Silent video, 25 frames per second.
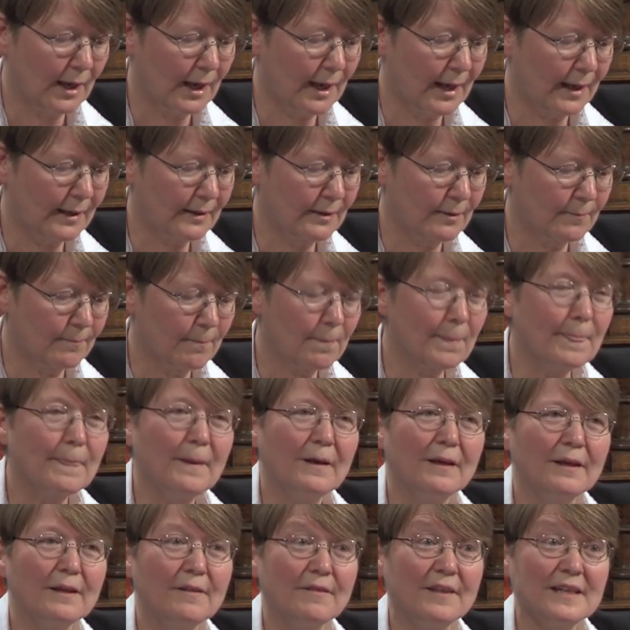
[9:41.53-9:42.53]
And
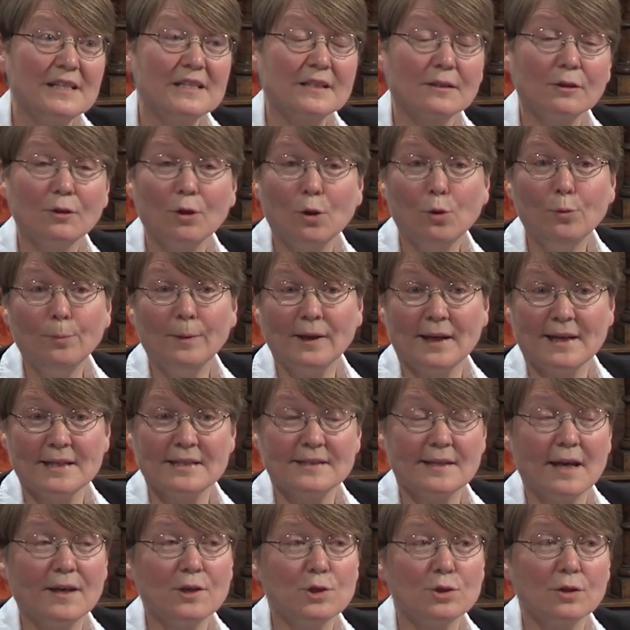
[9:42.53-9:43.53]
this
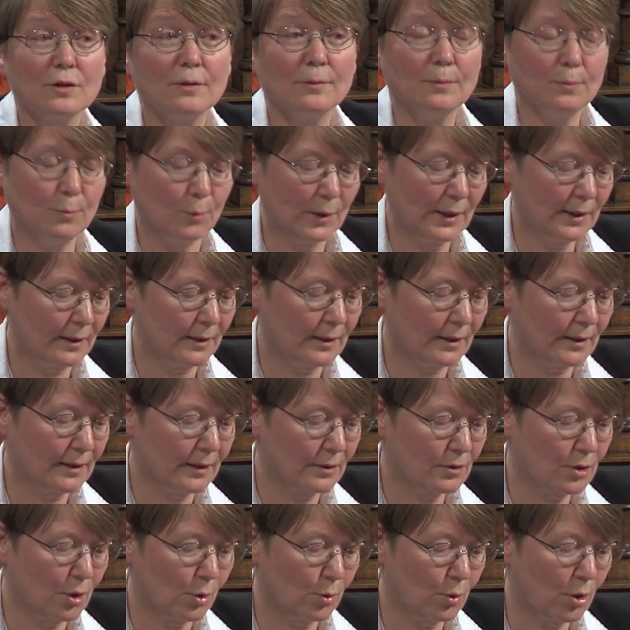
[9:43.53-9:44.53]
globalization will
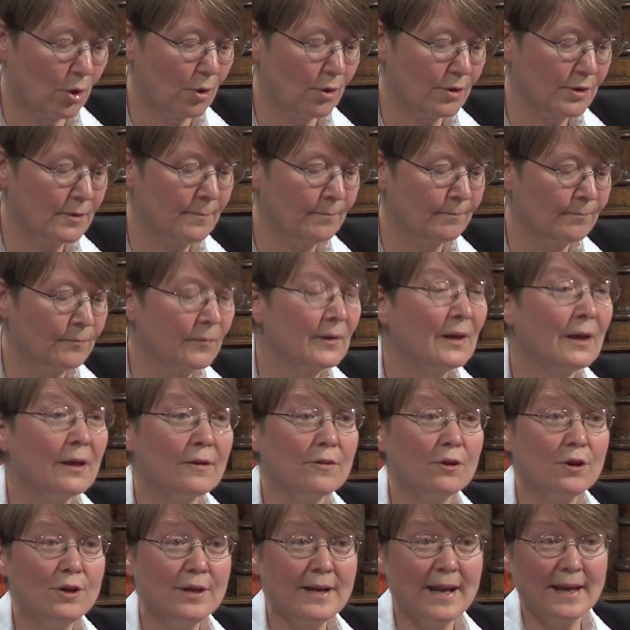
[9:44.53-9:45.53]
go on.
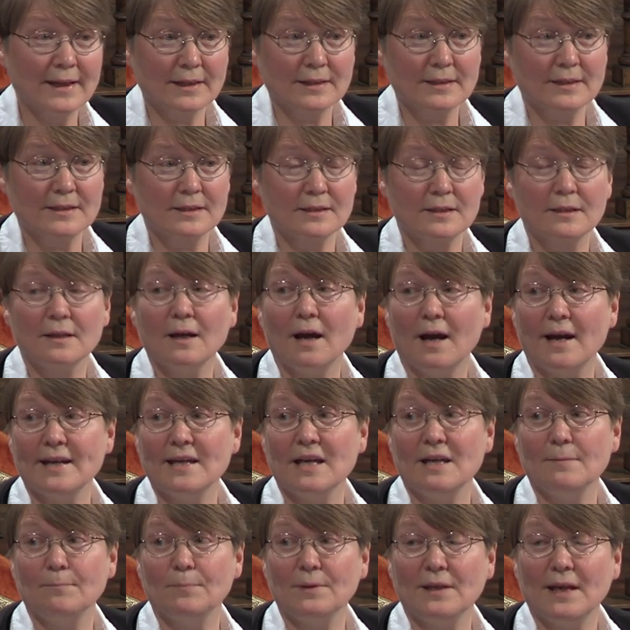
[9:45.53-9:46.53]
The next
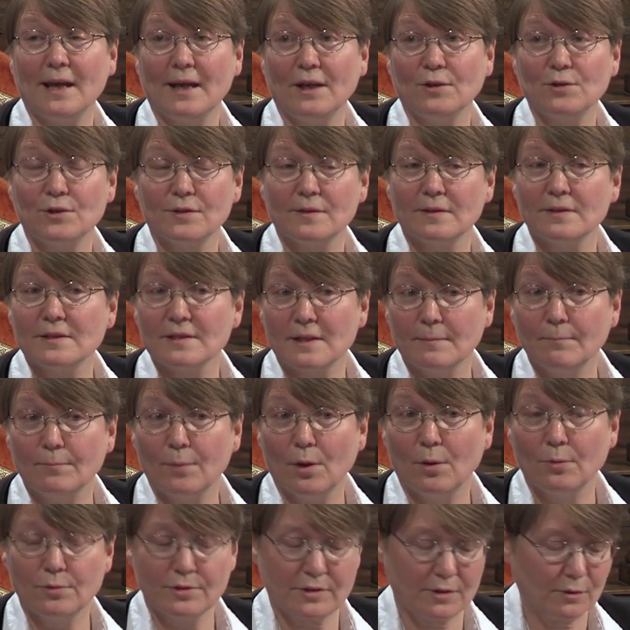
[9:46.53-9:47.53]
IAPH
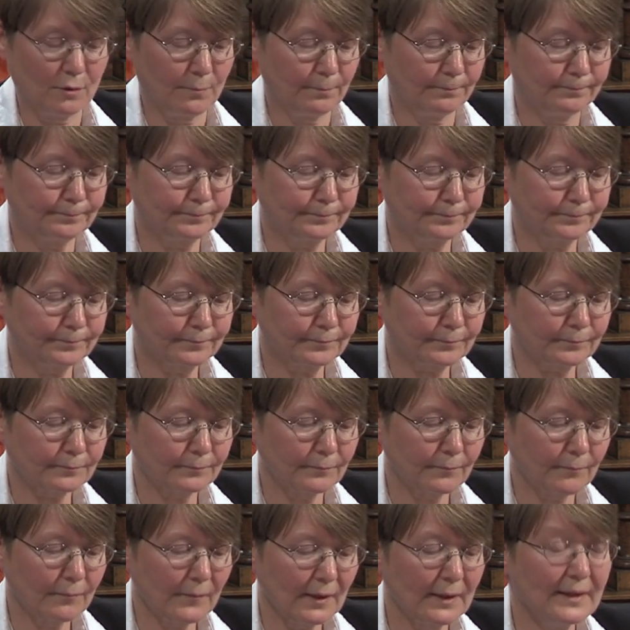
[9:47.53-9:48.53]
symposium
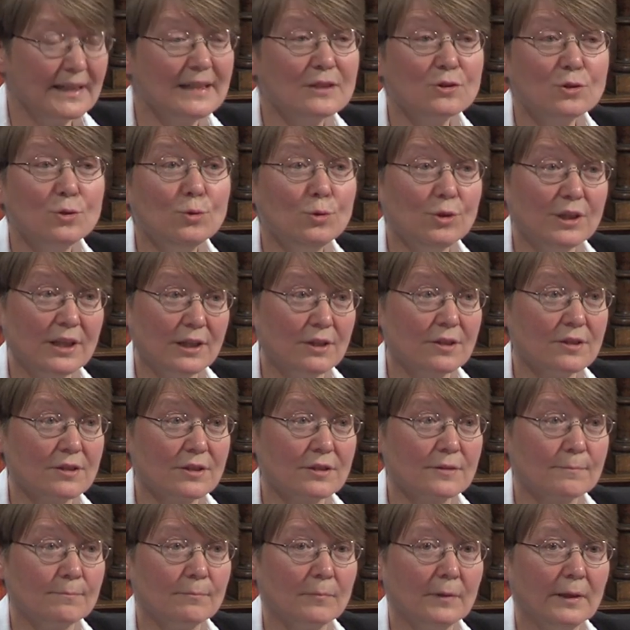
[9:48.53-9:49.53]
in 2
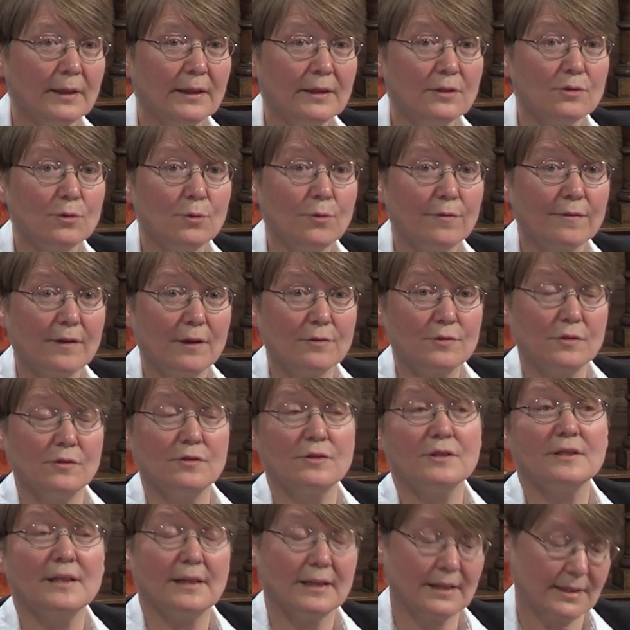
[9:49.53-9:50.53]
years, in
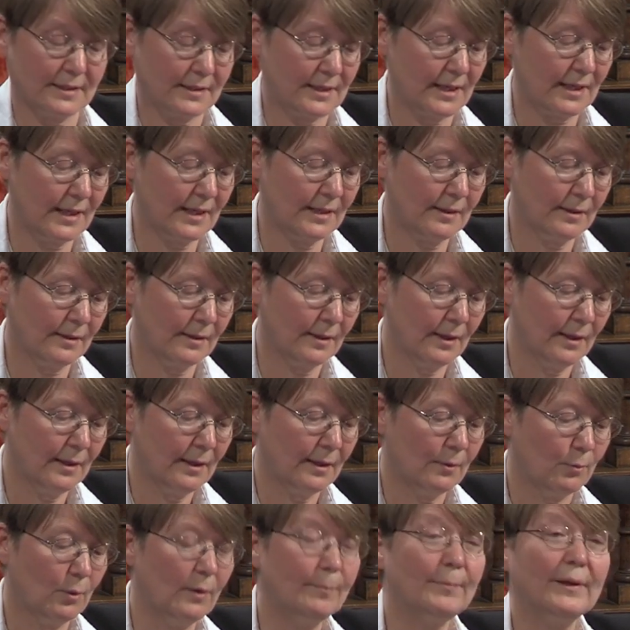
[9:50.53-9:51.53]
2016,
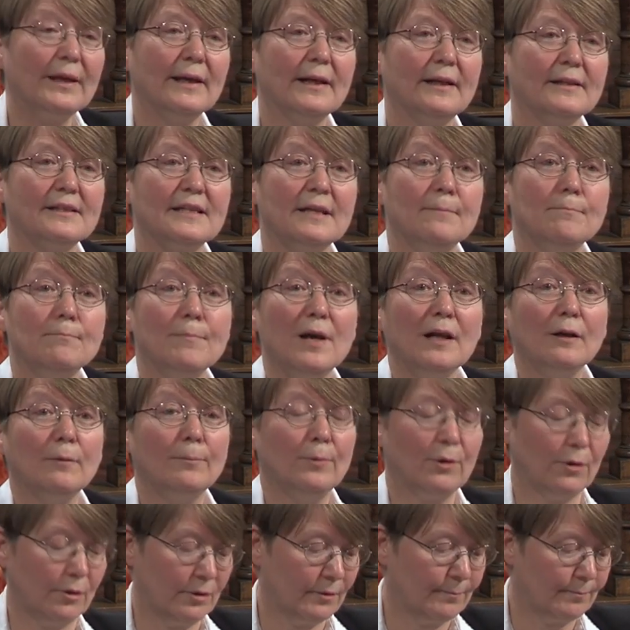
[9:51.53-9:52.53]
will be held in
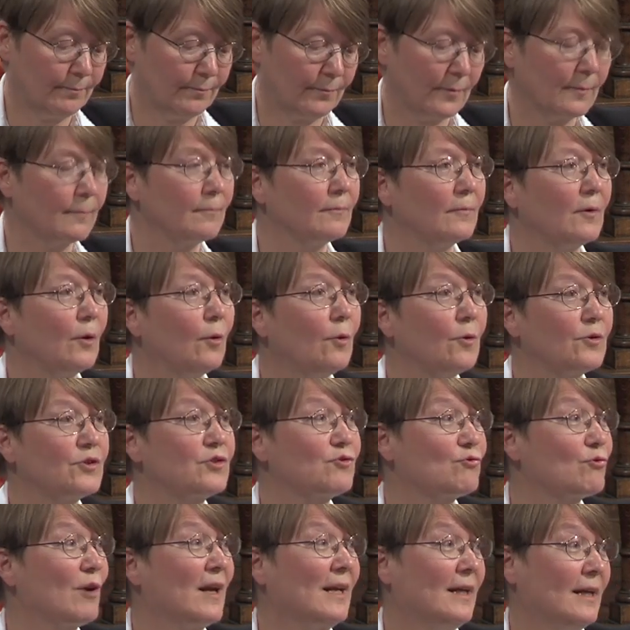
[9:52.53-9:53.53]
Melbourne,
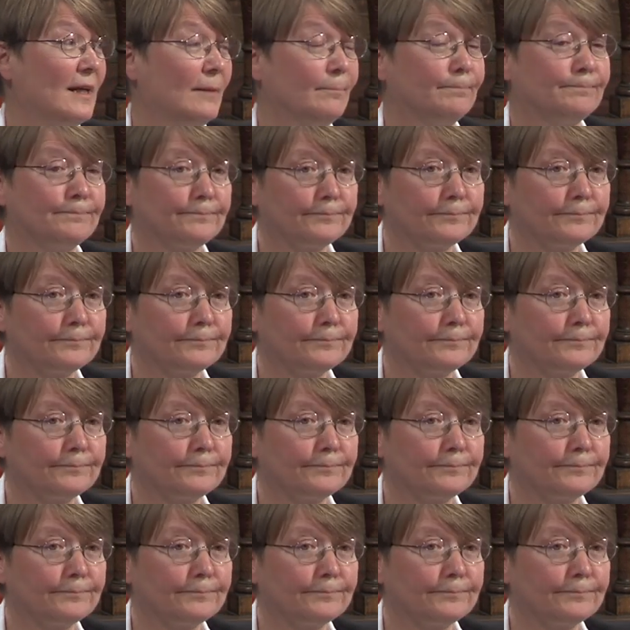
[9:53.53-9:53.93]
Australia.